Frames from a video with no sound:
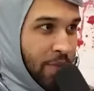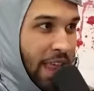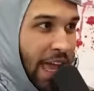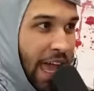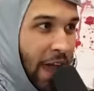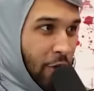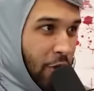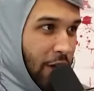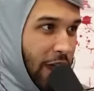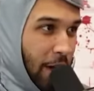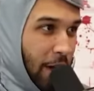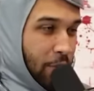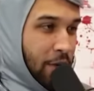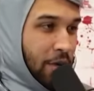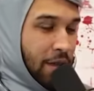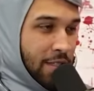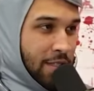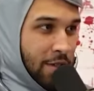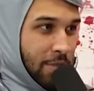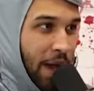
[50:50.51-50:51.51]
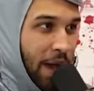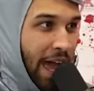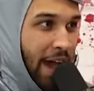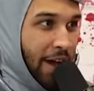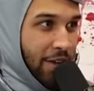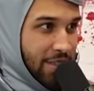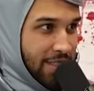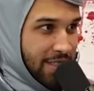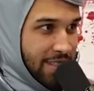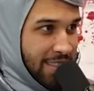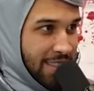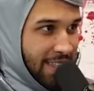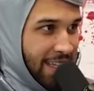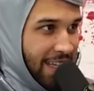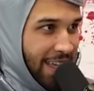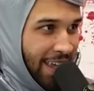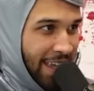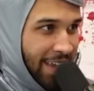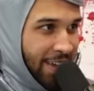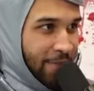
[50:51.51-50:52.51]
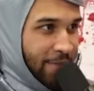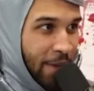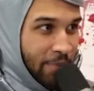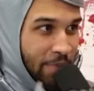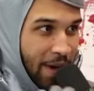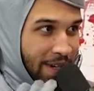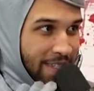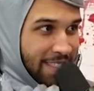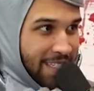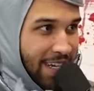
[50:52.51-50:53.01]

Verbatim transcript: that ever came to my house? My parents'